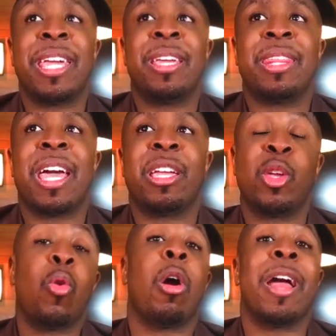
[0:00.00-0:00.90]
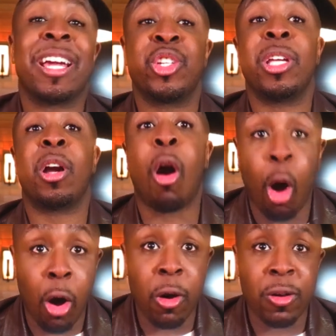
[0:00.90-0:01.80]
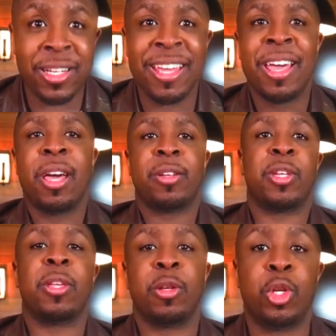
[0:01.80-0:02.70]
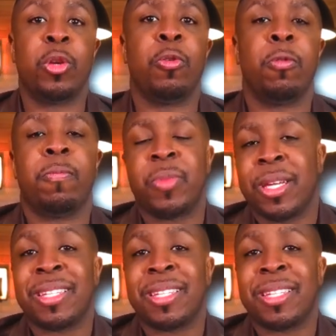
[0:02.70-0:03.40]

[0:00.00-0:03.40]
think that you are actually called to do